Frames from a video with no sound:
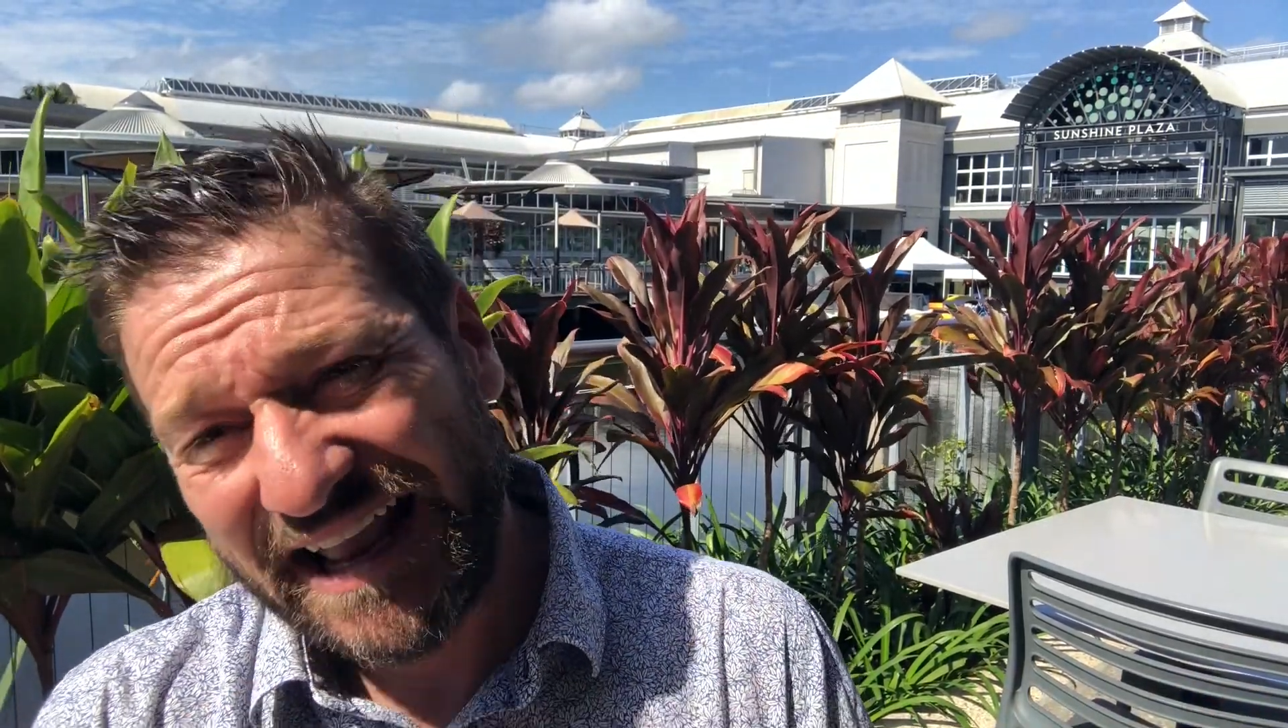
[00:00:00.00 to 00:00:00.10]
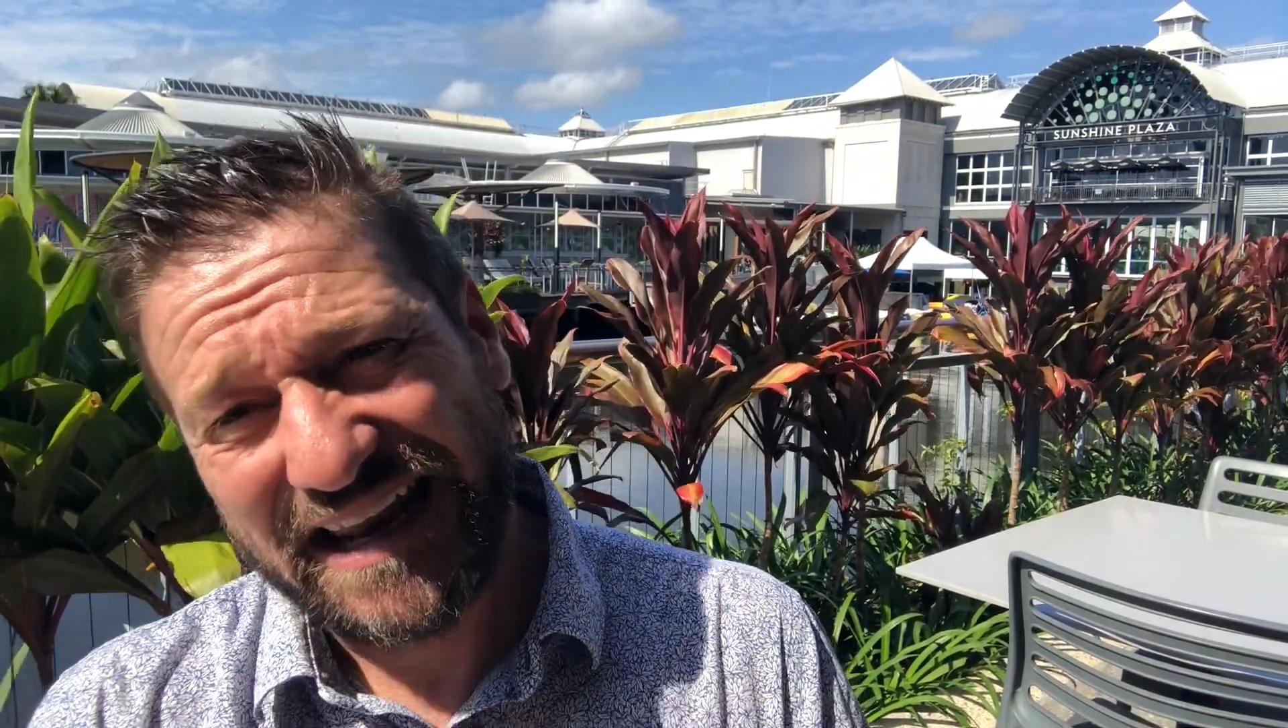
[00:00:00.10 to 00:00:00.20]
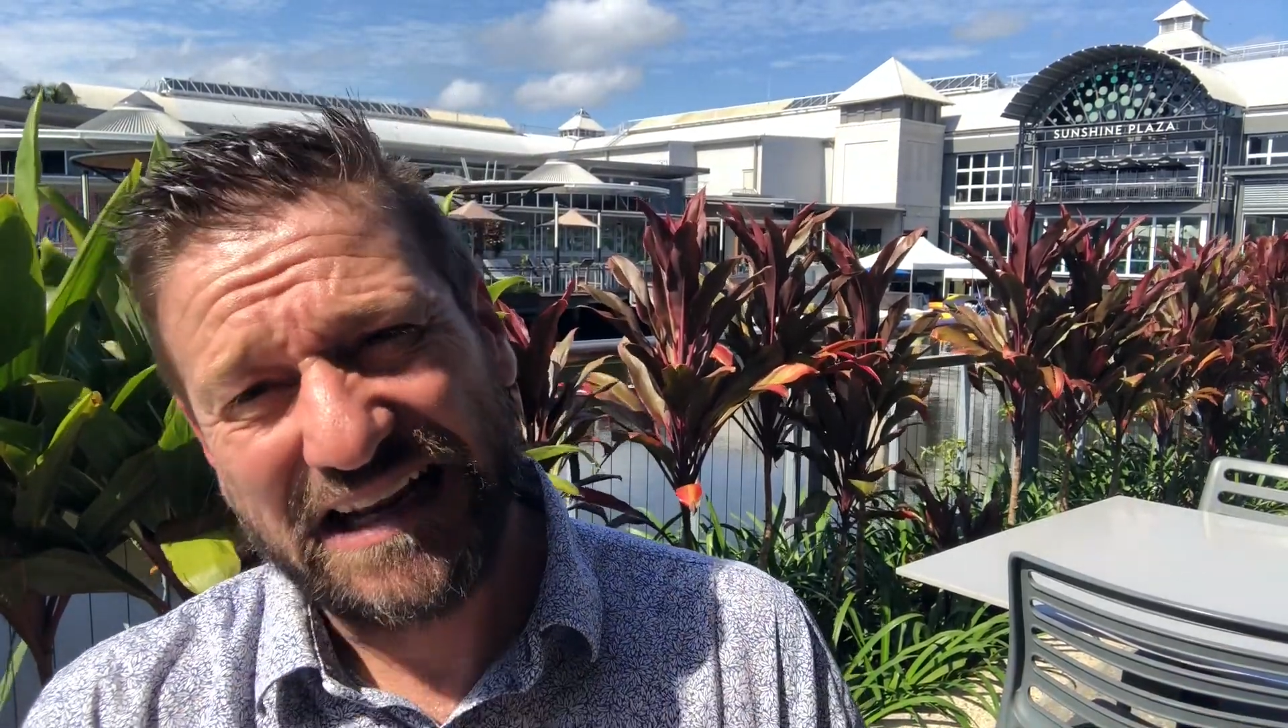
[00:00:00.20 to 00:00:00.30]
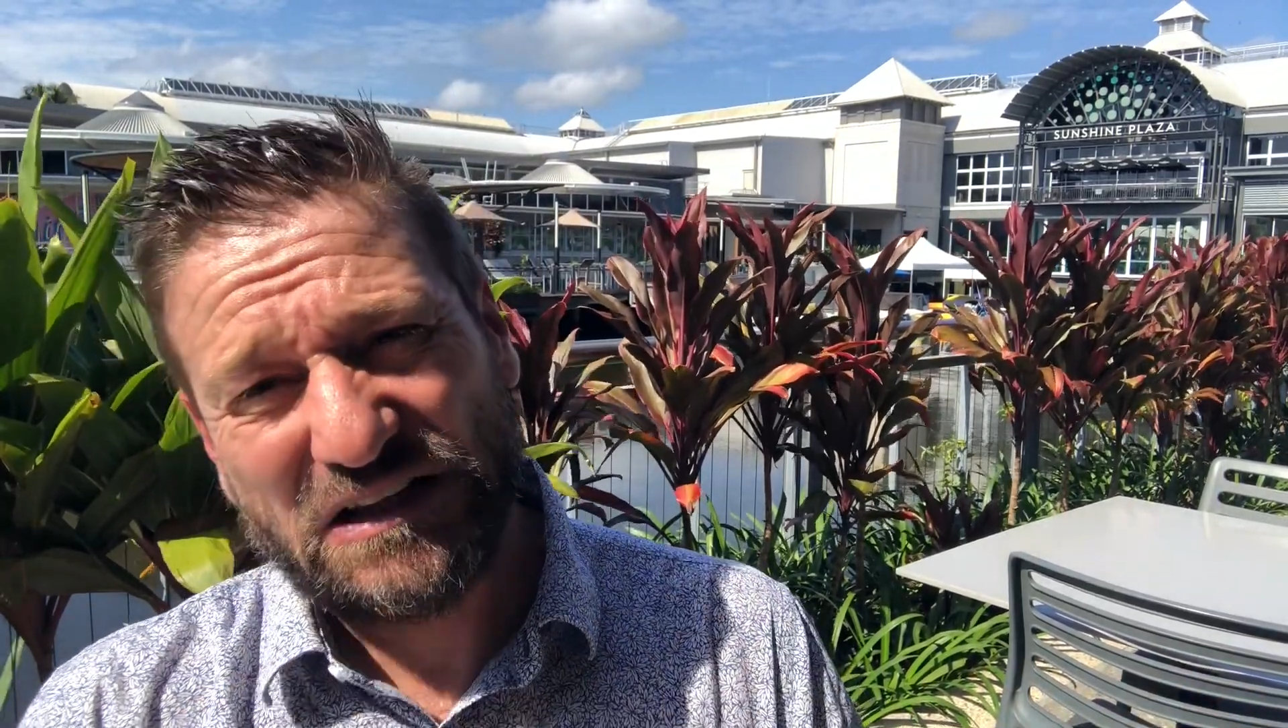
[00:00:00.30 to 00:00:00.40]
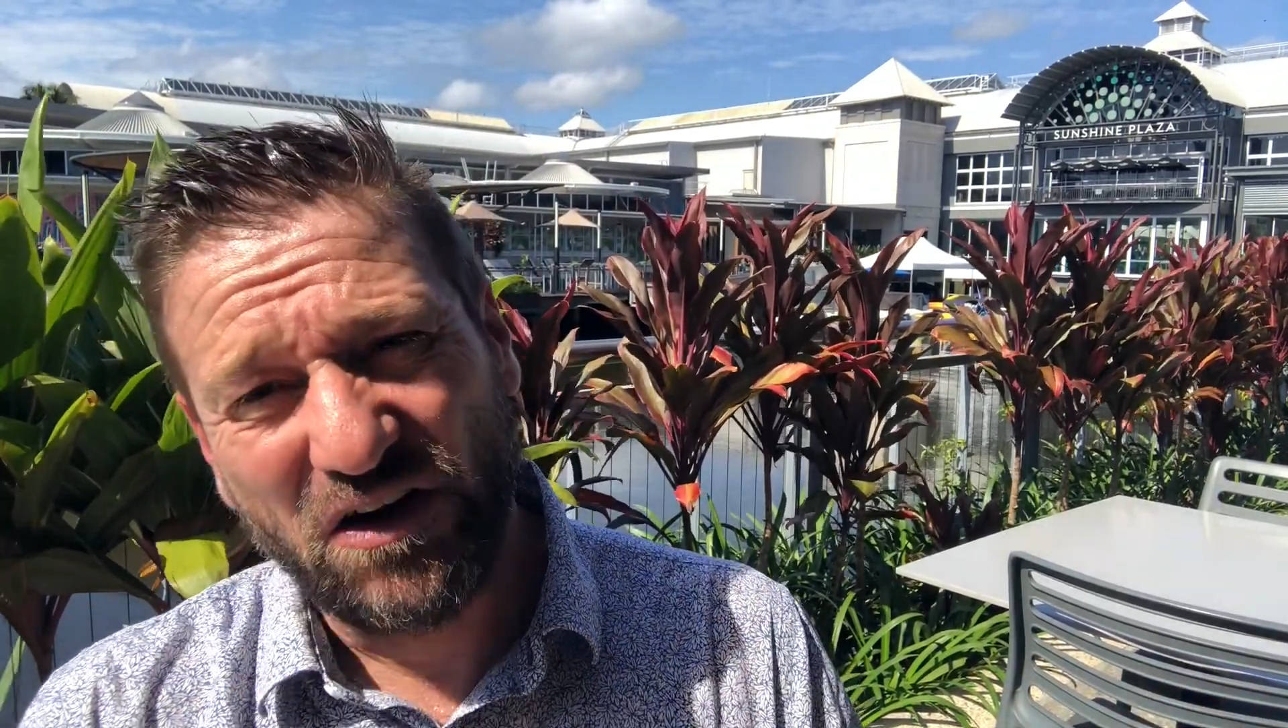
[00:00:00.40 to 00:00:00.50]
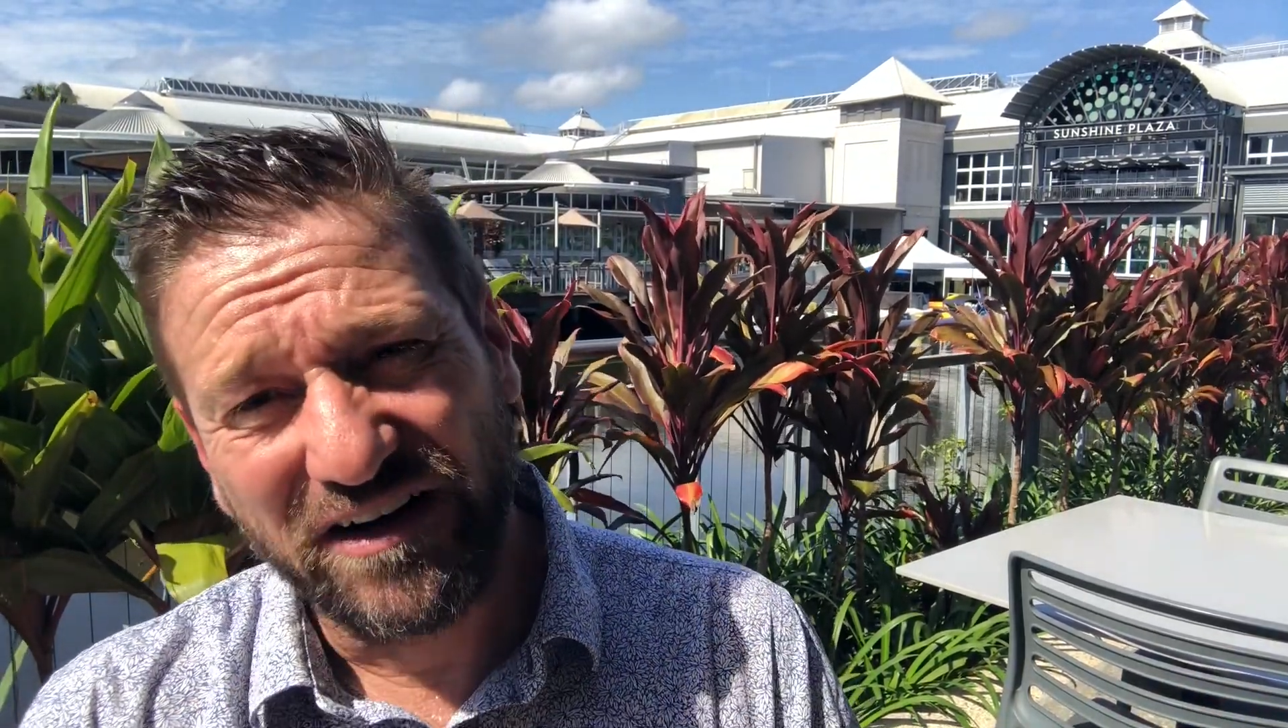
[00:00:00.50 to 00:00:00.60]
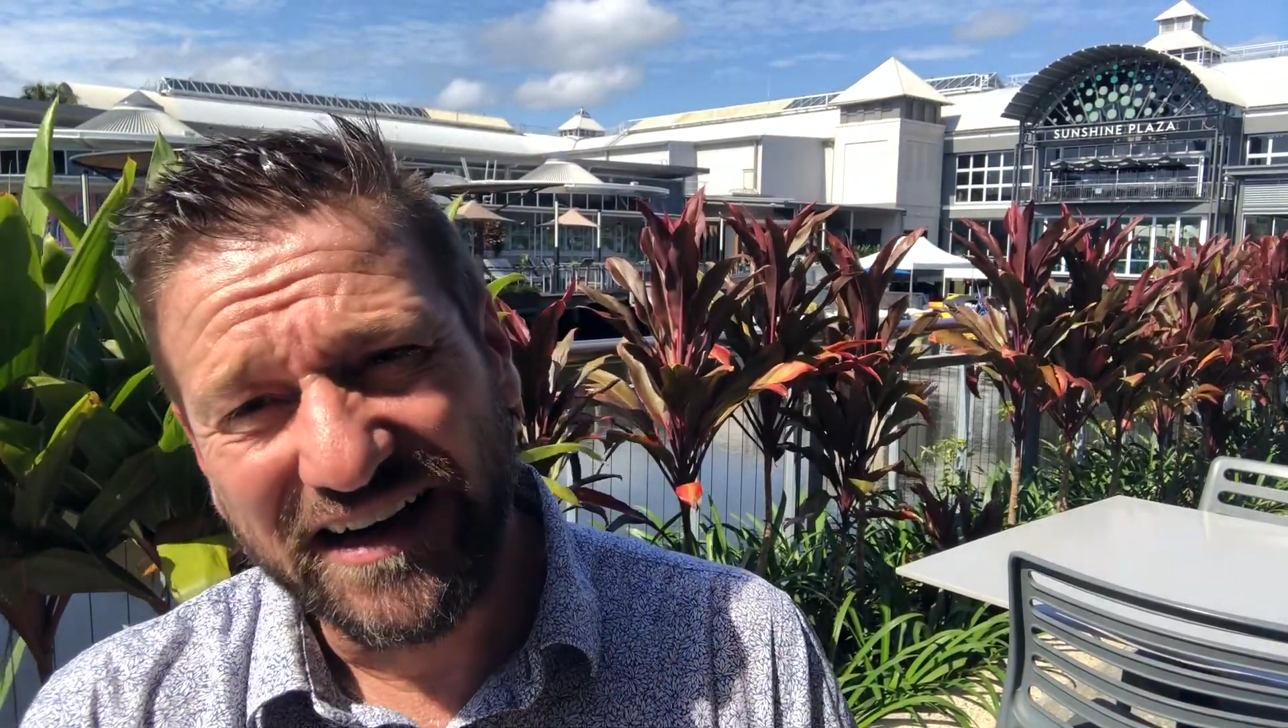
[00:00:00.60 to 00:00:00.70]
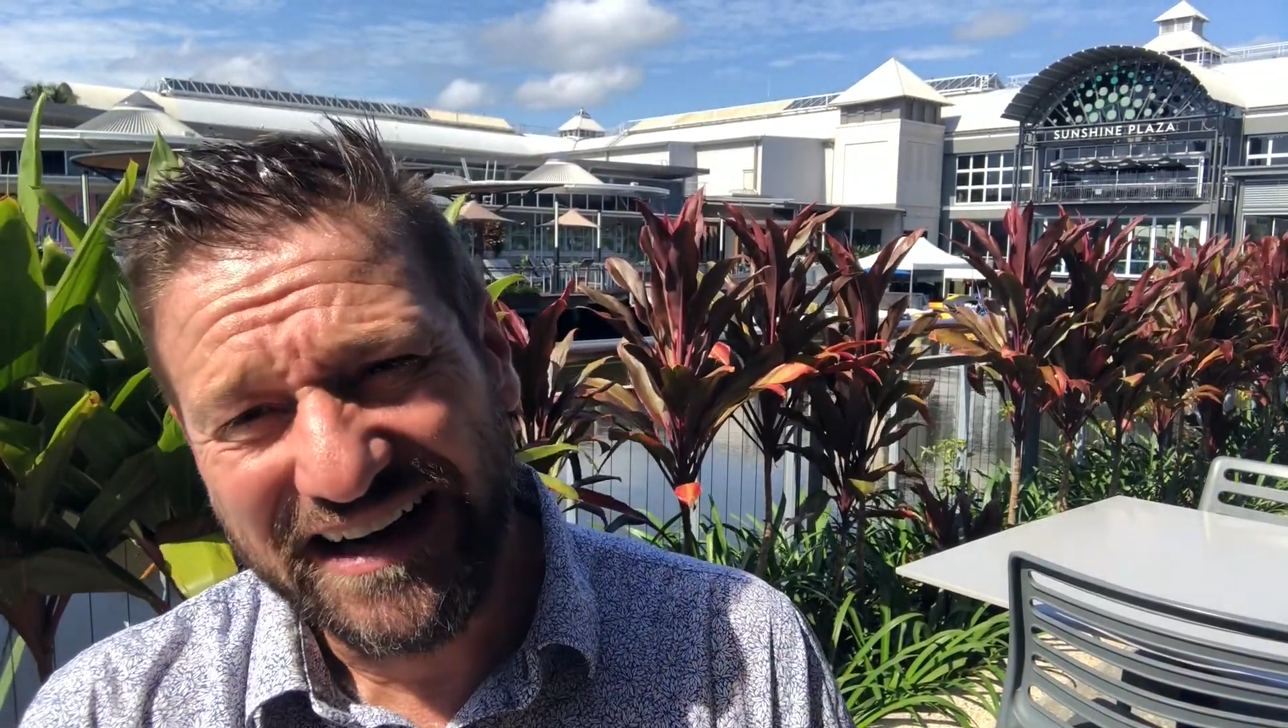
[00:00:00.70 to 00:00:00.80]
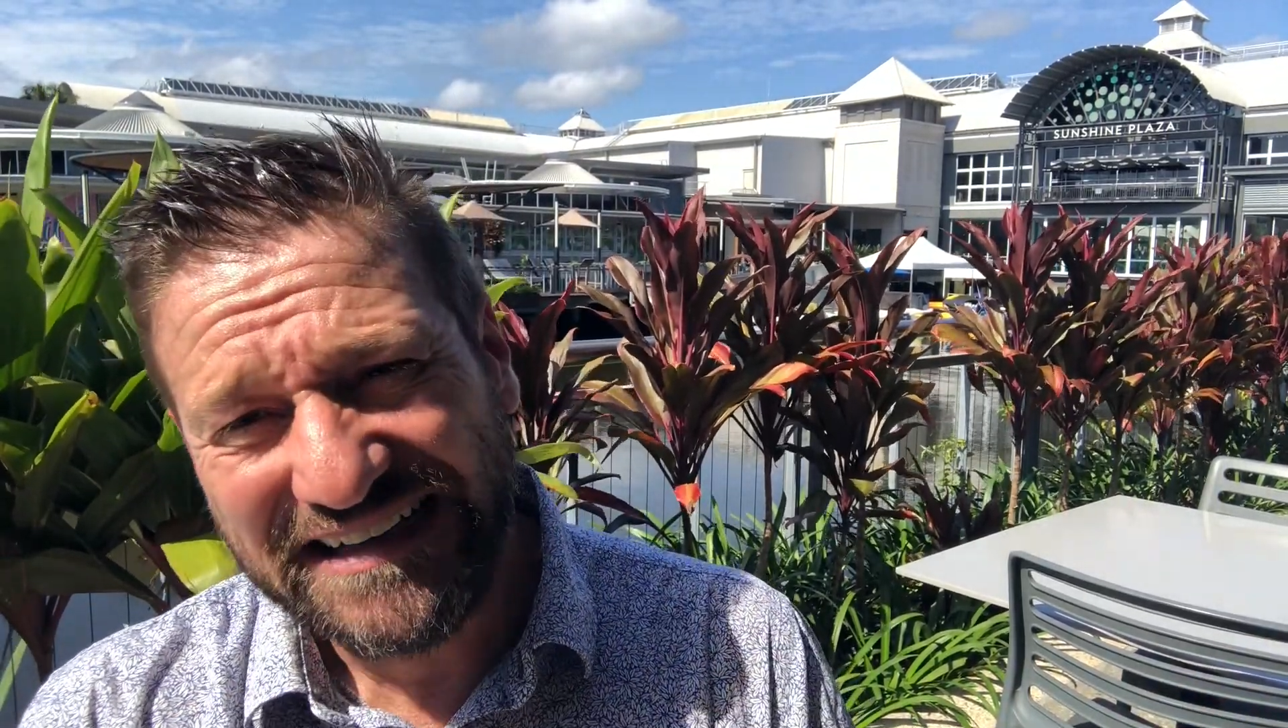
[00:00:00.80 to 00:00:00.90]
getting longer.